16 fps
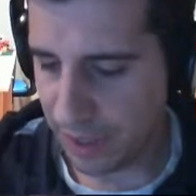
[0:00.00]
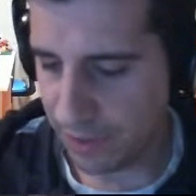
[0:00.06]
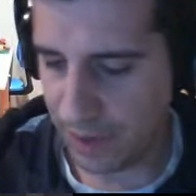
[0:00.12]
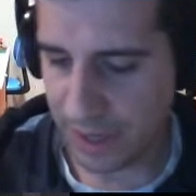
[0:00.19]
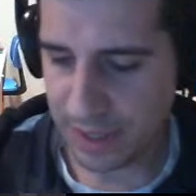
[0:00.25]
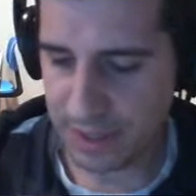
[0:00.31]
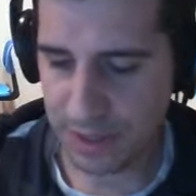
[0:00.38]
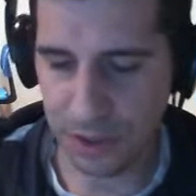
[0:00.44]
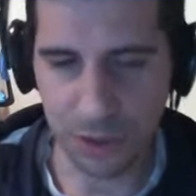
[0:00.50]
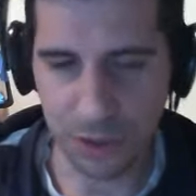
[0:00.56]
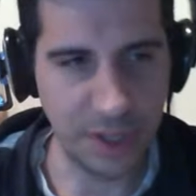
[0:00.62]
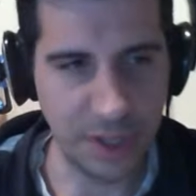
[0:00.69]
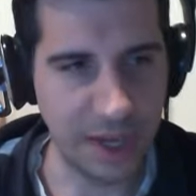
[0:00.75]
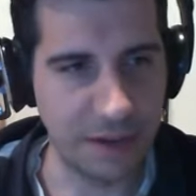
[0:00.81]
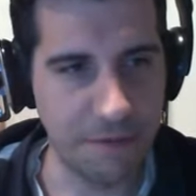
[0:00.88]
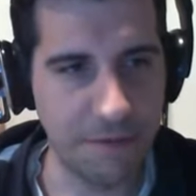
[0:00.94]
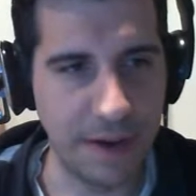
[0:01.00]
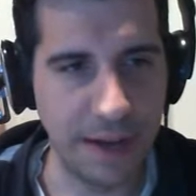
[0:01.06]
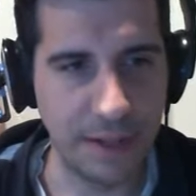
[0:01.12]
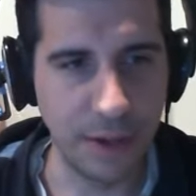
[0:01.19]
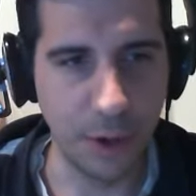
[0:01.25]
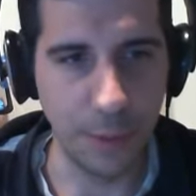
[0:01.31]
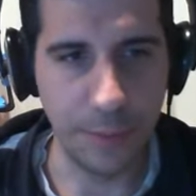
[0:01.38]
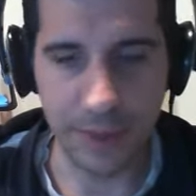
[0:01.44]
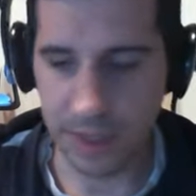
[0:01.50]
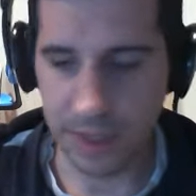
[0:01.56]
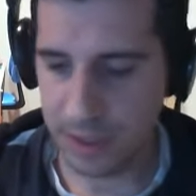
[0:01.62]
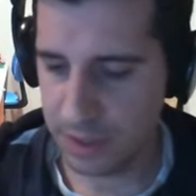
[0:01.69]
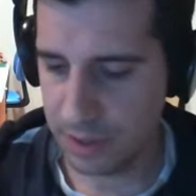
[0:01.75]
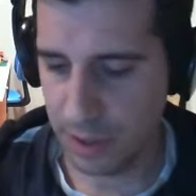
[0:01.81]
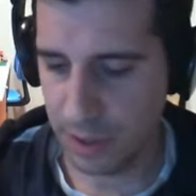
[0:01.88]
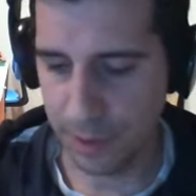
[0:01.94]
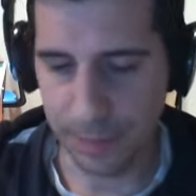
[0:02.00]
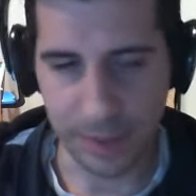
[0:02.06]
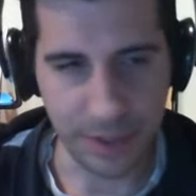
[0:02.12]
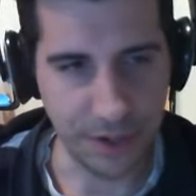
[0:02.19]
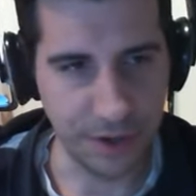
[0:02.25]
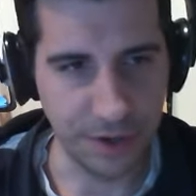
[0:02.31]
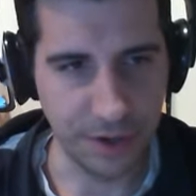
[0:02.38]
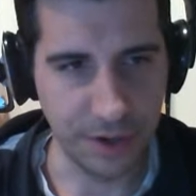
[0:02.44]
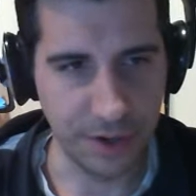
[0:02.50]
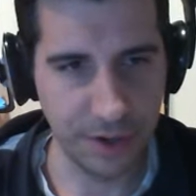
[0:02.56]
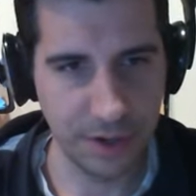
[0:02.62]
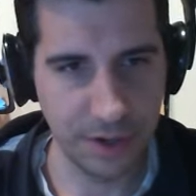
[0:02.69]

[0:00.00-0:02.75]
right? So you do like a file open to open